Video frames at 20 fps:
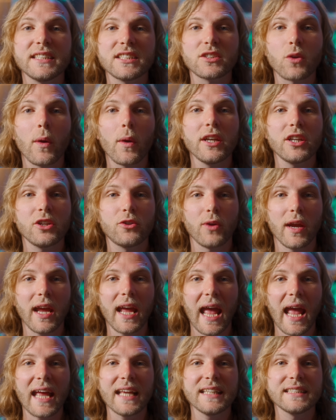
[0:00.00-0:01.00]
is going to
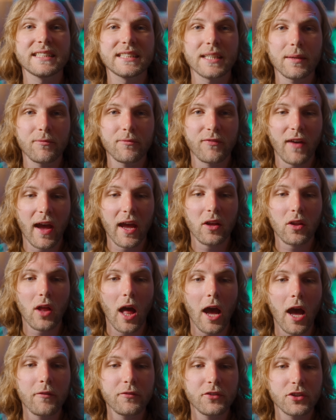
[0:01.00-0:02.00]
create a zip file
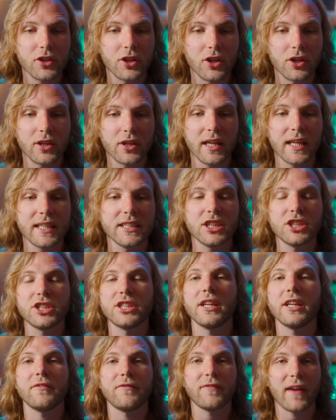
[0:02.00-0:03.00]
of your current
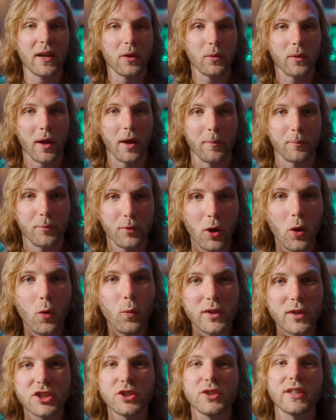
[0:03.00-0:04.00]
edition of Final Cut Pro,
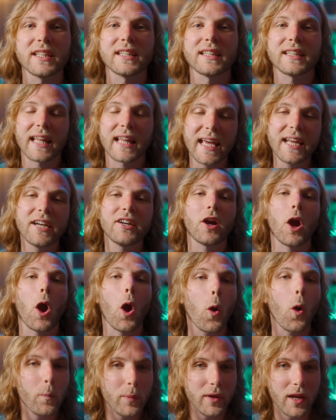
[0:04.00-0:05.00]
which you can later
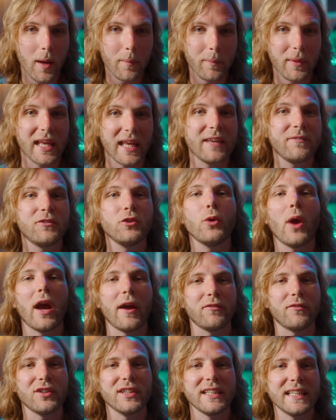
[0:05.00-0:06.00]
open up if you
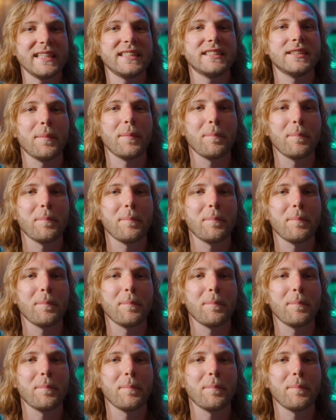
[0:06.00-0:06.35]
ever need to